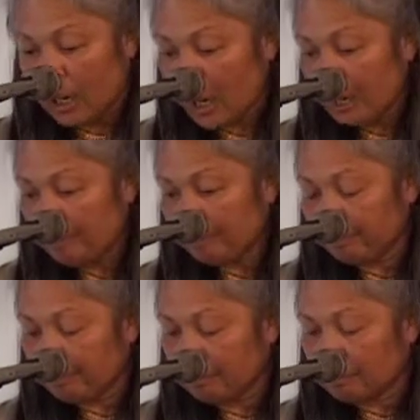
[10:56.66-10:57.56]

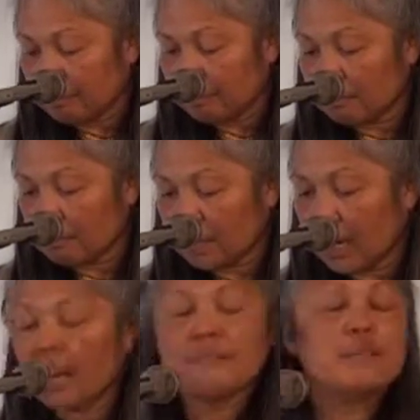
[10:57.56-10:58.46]

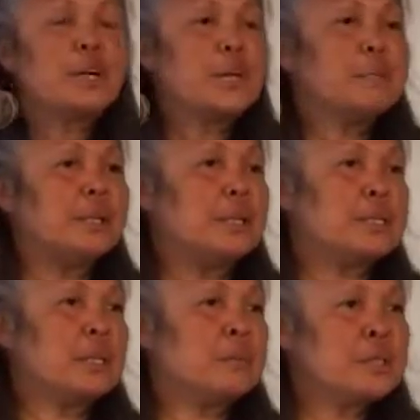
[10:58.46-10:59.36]
I have 9
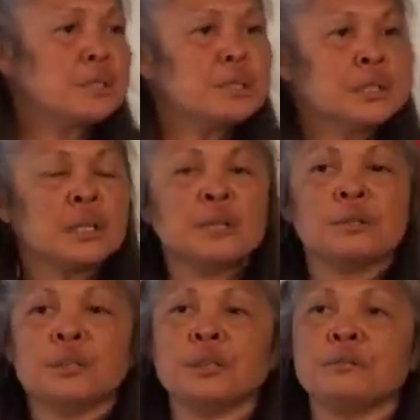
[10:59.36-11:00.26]
minutes, and I'm just going to tell you
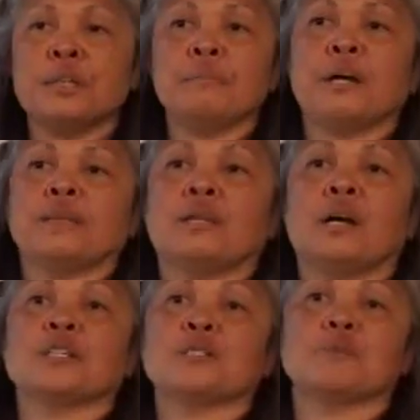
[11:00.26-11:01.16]
a little bit about the
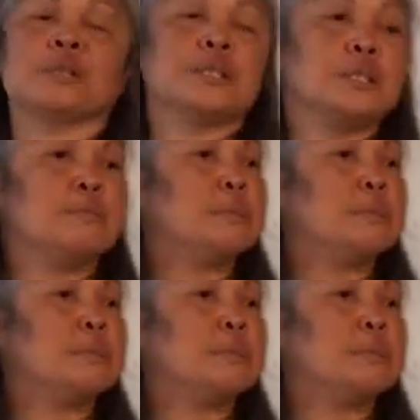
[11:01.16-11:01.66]
goddess religion,